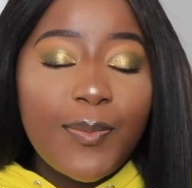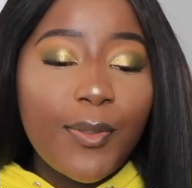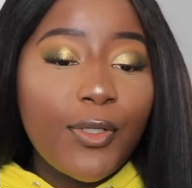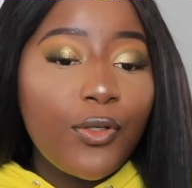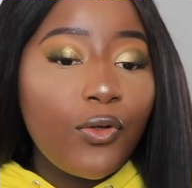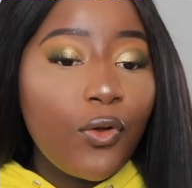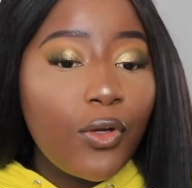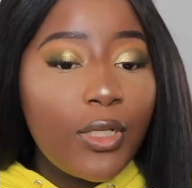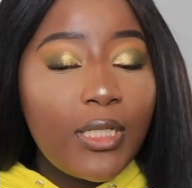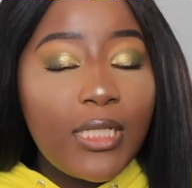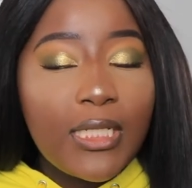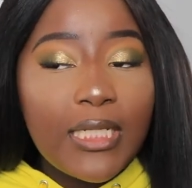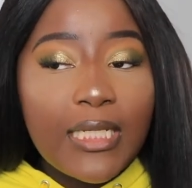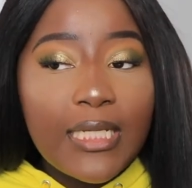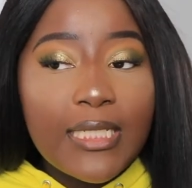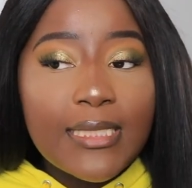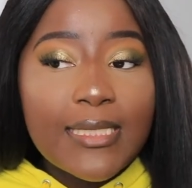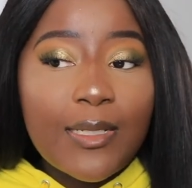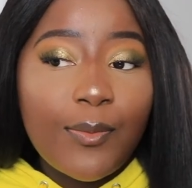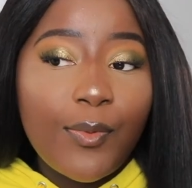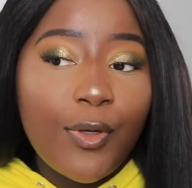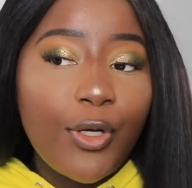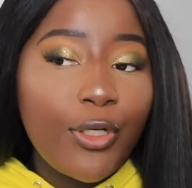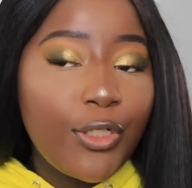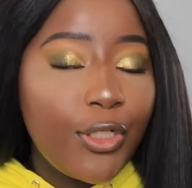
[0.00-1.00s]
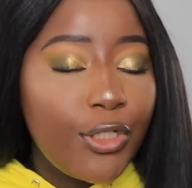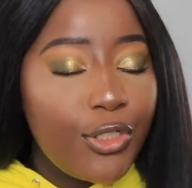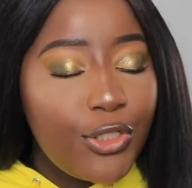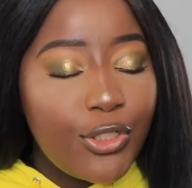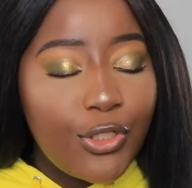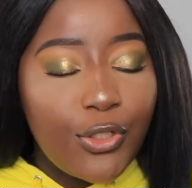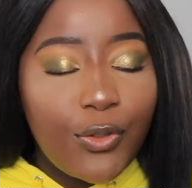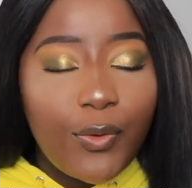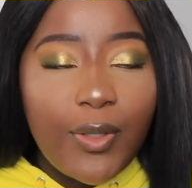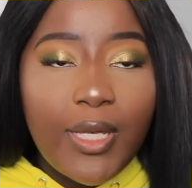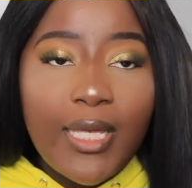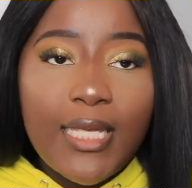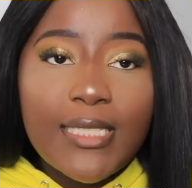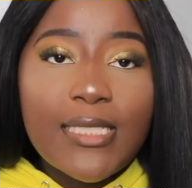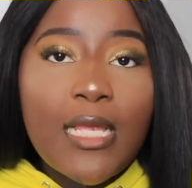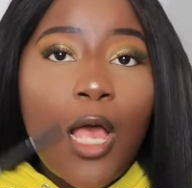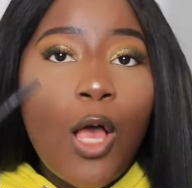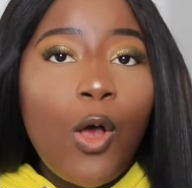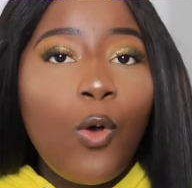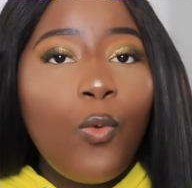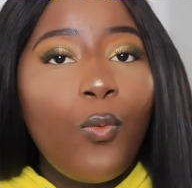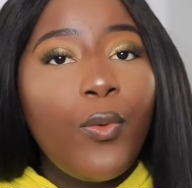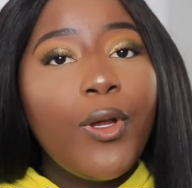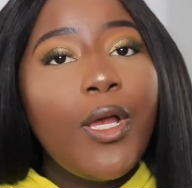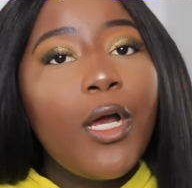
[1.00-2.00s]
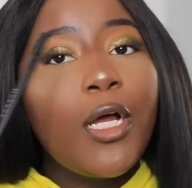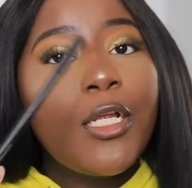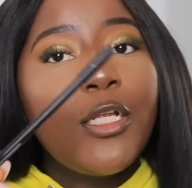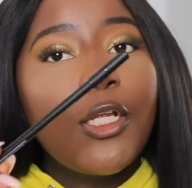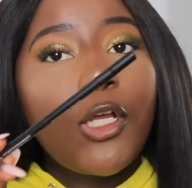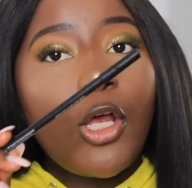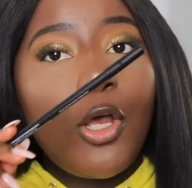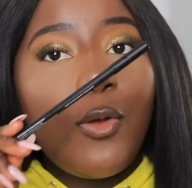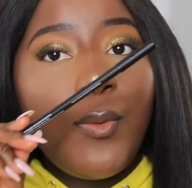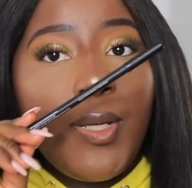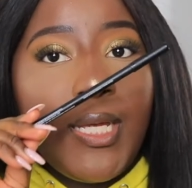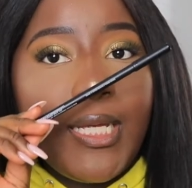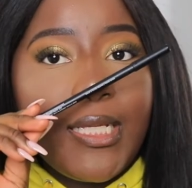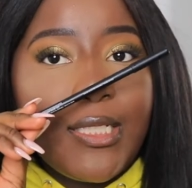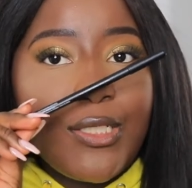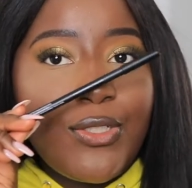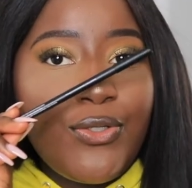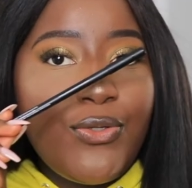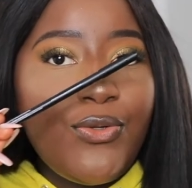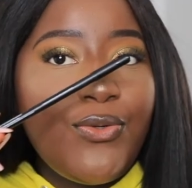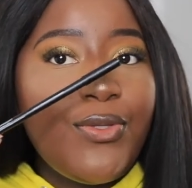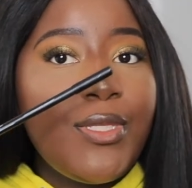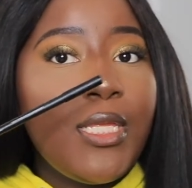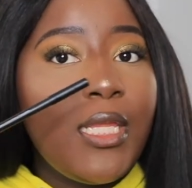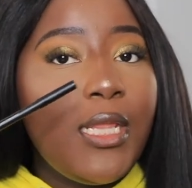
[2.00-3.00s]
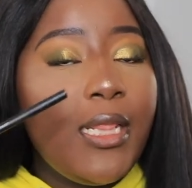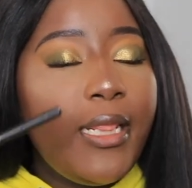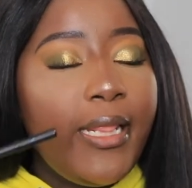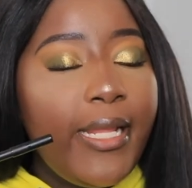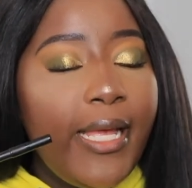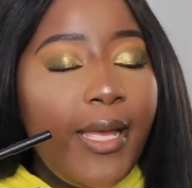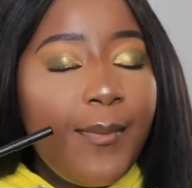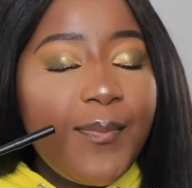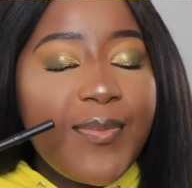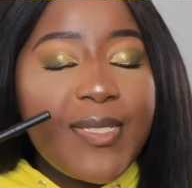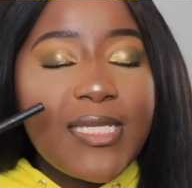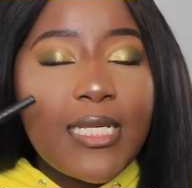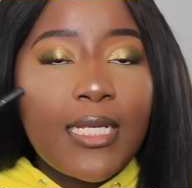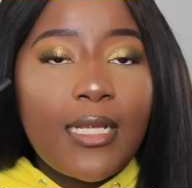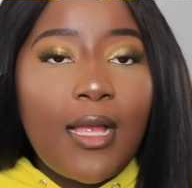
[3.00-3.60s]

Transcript: but not least that we're going to do is we're going to go into the lips,